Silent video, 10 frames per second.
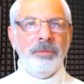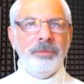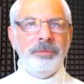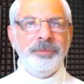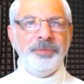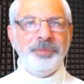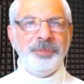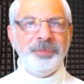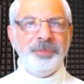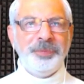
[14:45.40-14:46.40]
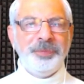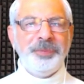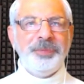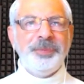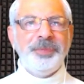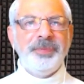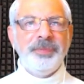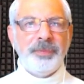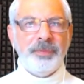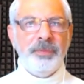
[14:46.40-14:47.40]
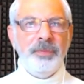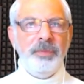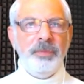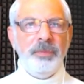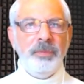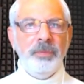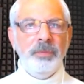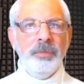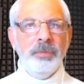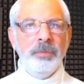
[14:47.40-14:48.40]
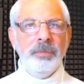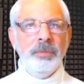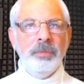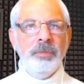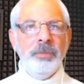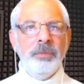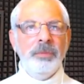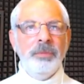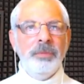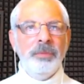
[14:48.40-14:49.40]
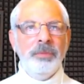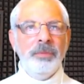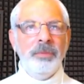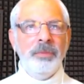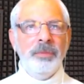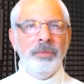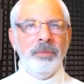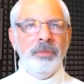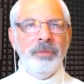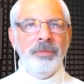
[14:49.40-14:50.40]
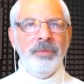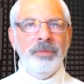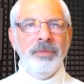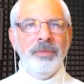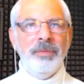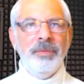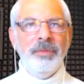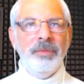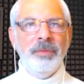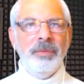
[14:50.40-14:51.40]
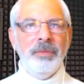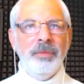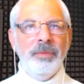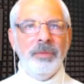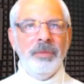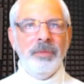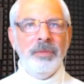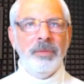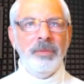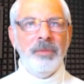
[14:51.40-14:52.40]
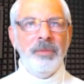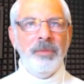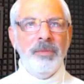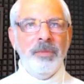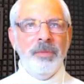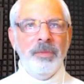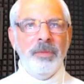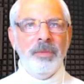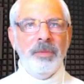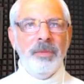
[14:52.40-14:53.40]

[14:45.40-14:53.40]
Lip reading: This person isn't speaking.